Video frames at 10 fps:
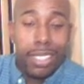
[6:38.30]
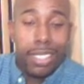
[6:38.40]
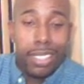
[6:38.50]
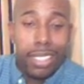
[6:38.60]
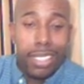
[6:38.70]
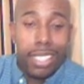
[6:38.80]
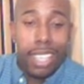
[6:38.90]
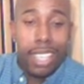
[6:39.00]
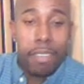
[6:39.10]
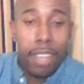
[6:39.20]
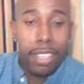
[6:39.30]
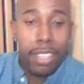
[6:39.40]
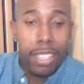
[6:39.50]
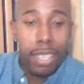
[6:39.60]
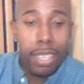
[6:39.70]
it's not fair to
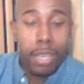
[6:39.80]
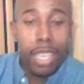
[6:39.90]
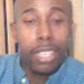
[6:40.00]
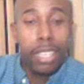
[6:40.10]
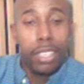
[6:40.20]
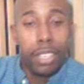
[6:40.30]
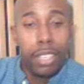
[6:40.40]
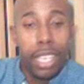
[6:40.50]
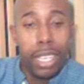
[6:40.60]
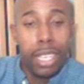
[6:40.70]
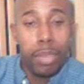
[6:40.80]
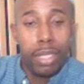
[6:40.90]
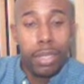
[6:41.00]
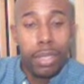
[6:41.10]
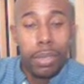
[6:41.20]
them that you're cutting up in
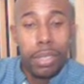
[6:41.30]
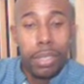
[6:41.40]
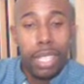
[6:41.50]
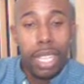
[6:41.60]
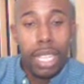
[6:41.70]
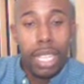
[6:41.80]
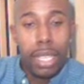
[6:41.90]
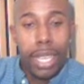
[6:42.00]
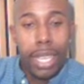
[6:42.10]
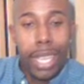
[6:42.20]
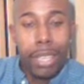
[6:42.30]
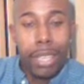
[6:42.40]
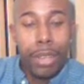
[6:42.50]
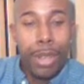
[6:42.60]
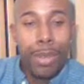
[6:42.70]
school, and
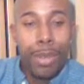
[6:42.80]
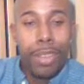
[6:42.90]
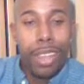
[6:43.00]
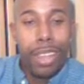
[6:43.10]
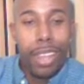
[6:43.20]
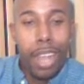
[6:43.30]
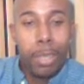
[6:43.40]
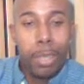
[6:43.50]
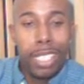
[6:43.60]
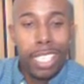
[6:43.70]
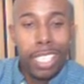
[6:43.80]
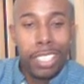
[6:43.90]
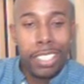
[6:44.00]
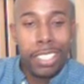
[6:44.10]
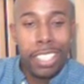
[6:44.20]
I'm a teacher.
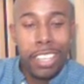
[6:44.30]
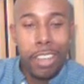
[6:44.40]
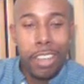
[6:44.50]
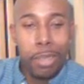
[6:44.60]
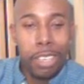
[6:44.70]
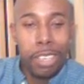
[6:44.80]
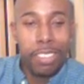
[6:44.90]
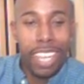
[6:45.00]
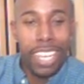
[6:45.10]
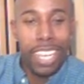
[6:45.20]
I'm going to find out